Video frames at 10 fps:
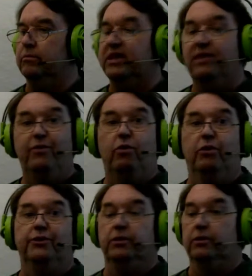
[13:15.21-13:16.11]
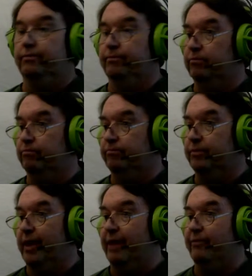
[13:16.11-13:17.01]
divorced
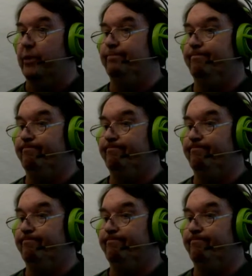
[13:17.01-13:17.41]
grandfather.